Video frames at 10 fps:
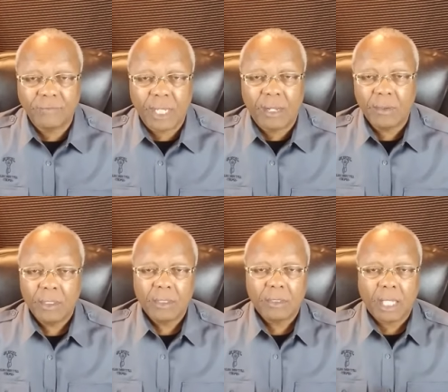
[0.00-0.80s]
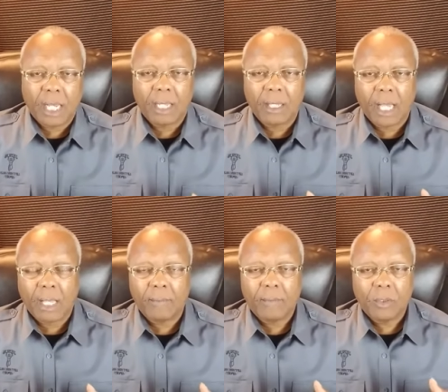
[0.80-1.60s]
Now, uh,
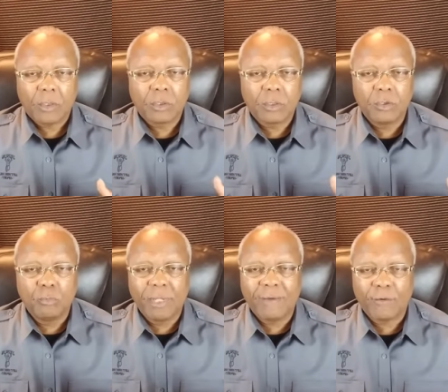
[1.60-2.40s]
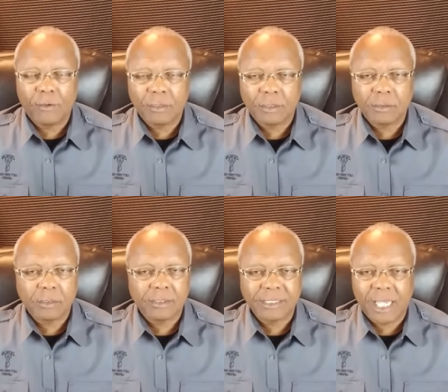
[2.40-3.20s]
uh, you may have heard the,
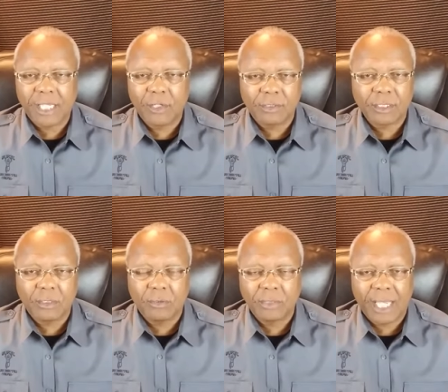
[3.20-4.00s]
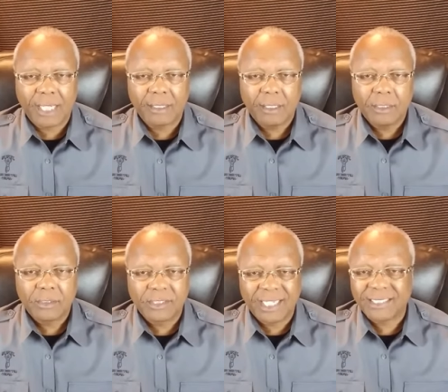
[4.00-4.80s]
the saying years ago that
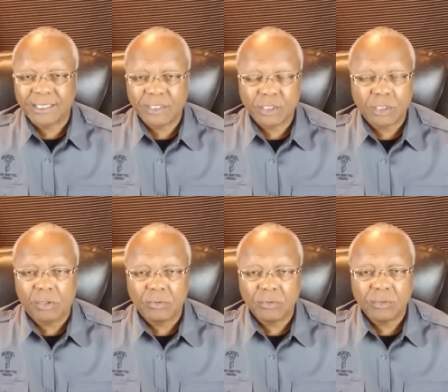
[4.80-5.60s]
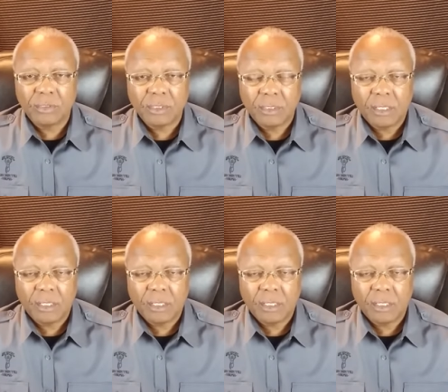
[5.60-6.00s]
sticks and stones